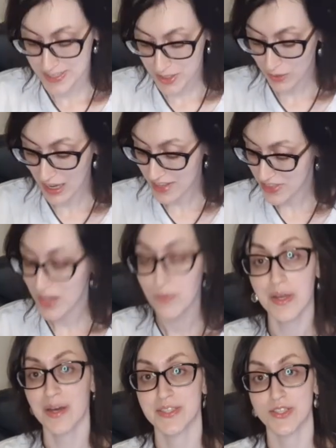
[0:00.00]
So I think
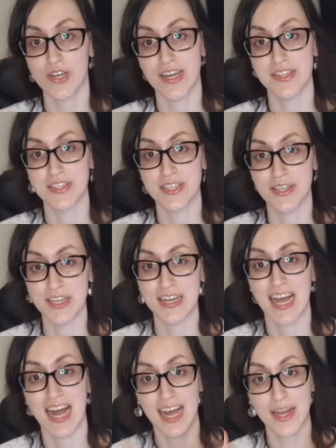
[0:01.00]
we ought to try this on.
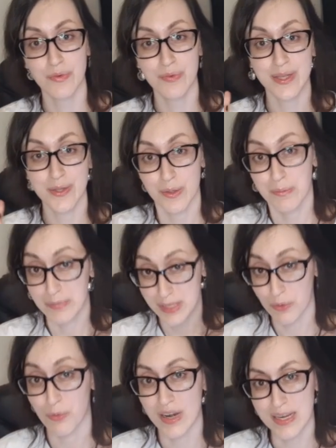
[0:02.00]
I will be
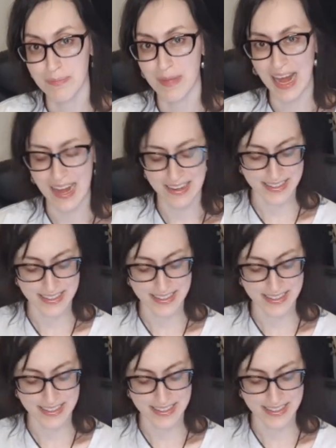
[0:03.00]
right back.